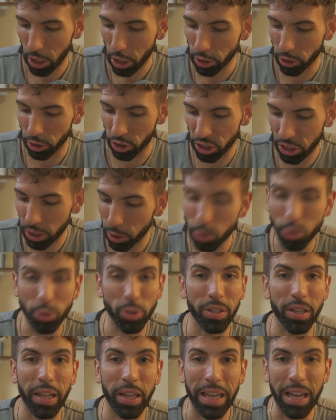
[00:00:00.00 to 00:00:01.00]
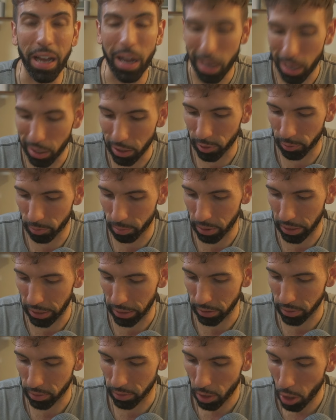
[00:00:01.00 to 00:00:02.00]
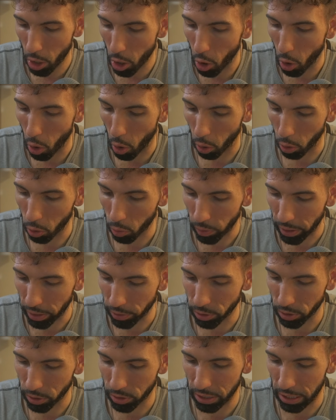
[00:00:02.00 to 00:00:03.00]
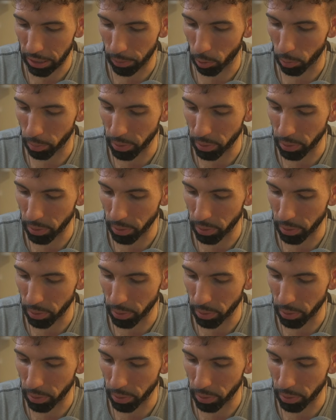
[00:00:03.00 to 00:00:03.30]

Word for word: your children like olive plants all around your table.